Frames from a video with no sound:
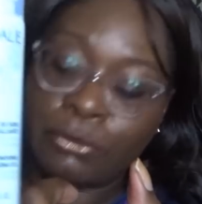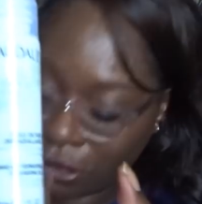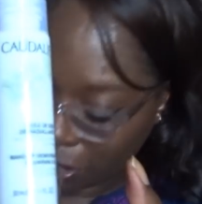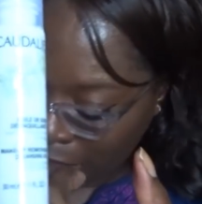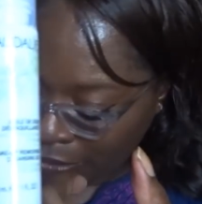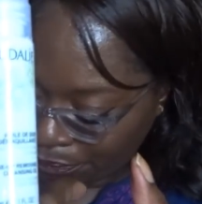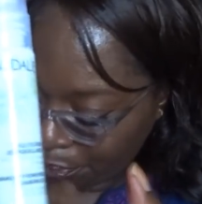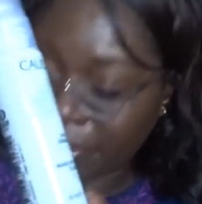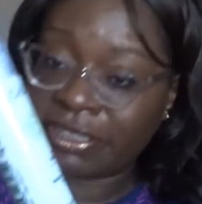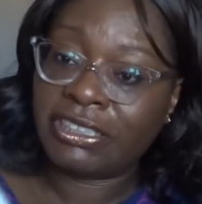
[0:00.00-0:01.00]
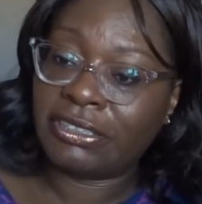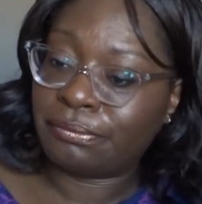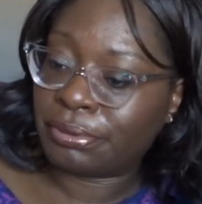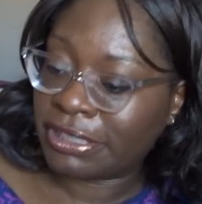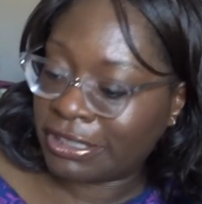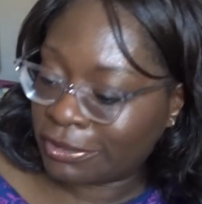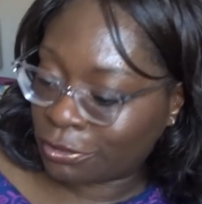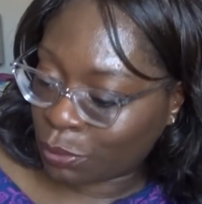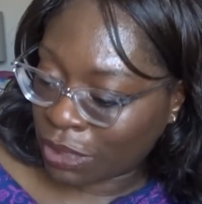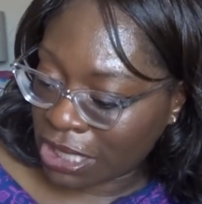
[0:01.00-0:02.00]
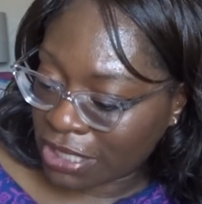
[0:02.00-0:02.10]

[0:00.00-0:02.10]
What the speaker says: which I'm pretty pleased with.